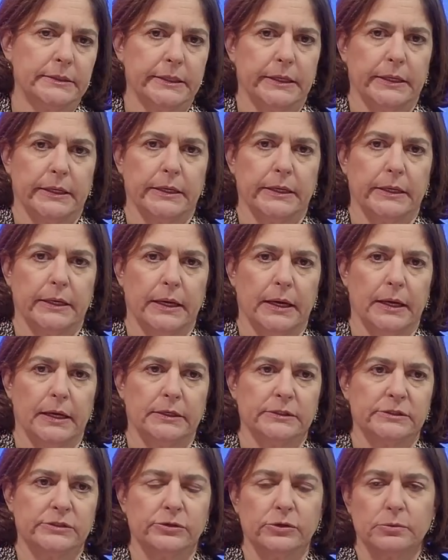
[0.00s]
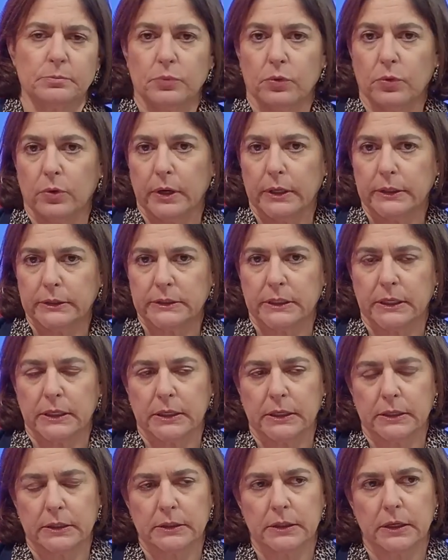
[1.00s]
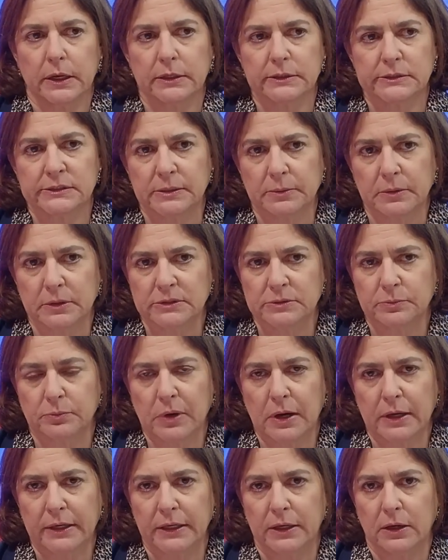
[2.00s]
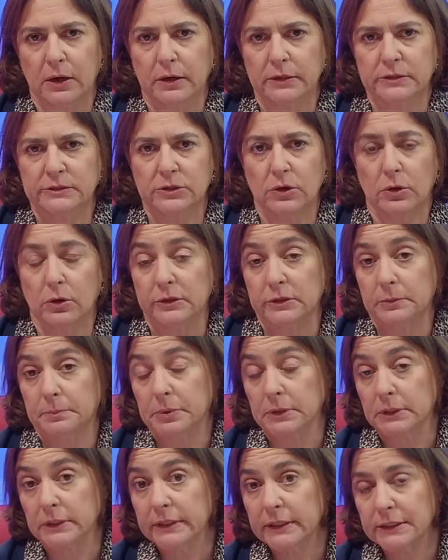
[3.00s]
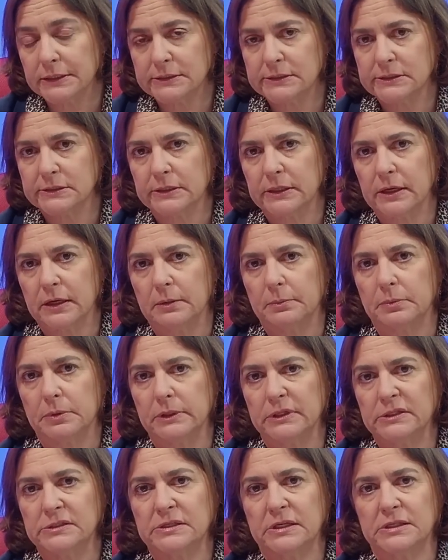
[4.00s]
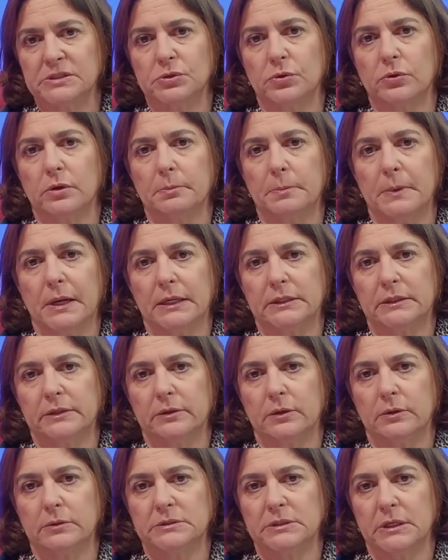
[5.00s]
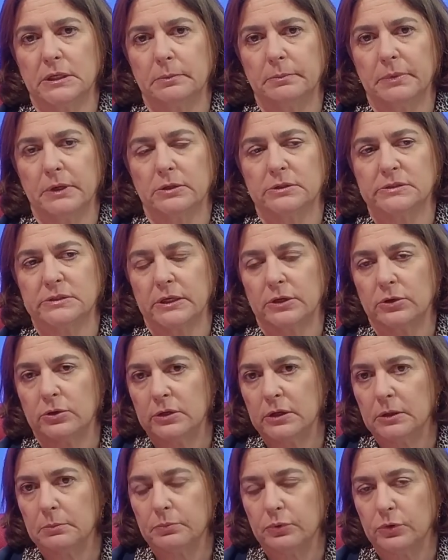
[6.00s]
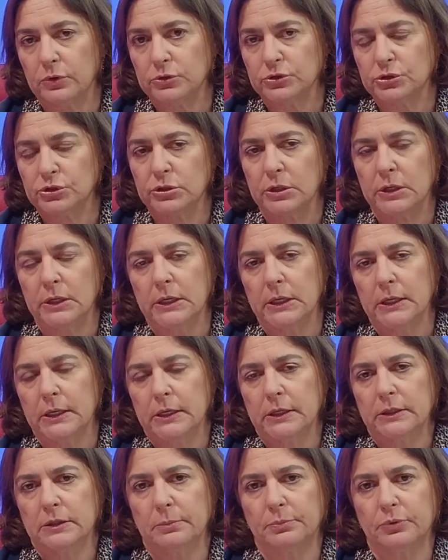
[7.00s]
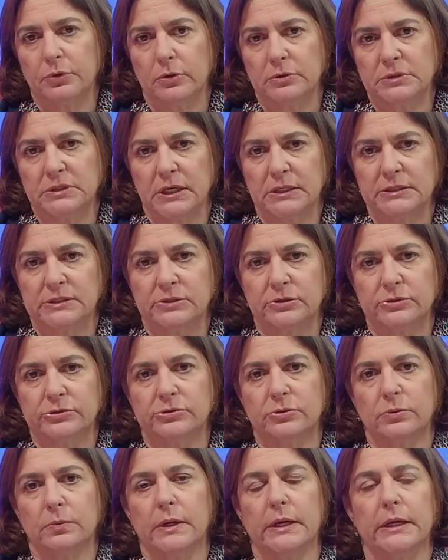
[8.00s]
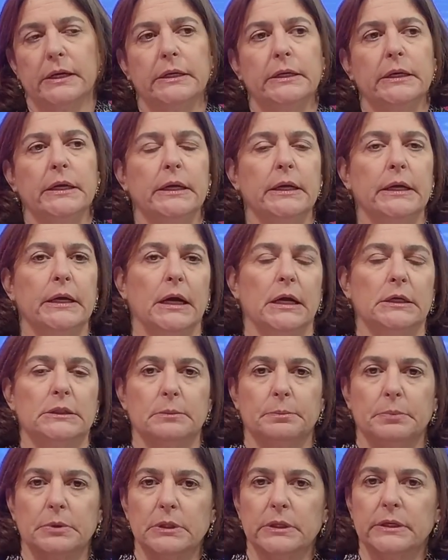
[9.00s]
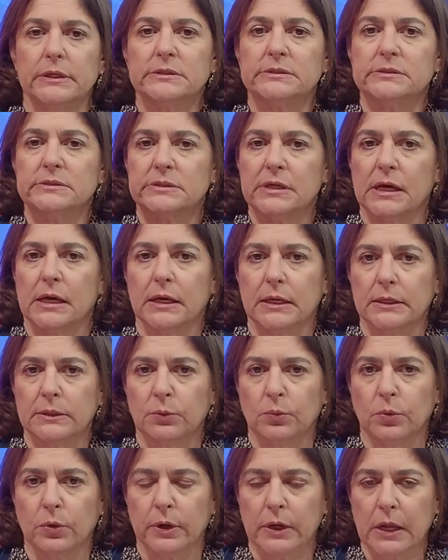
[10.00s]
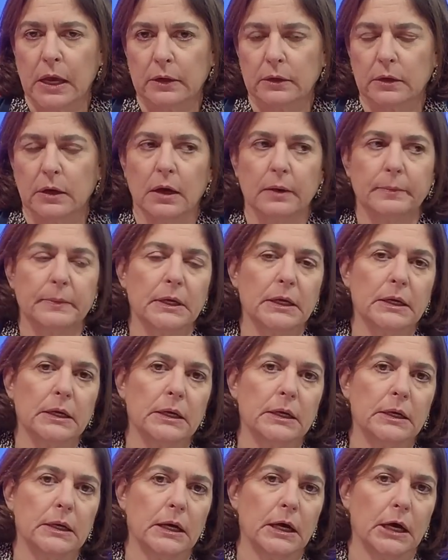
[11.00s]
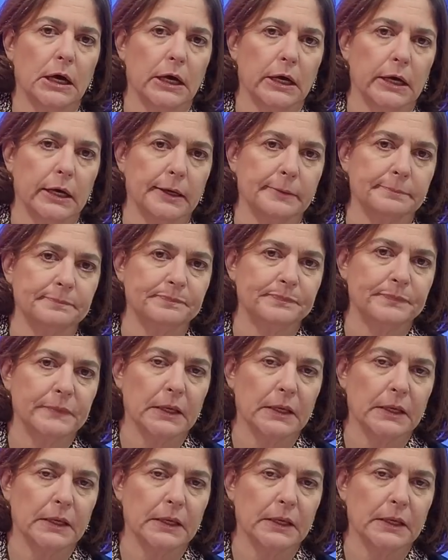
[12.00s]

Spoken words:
at a certain point, Simcha's bodyguards called the police to get a police escort back to the hotel because they couldn't push the protesters away. And the police were not coming. He had